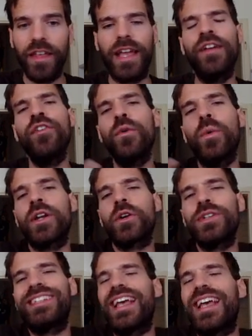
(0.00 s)
If you want to
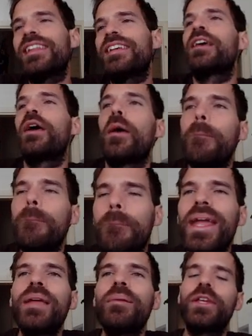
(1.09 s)
resell it,
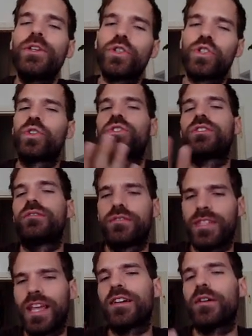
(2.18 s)
maybe you should
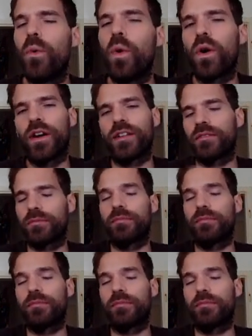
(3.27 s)
take more,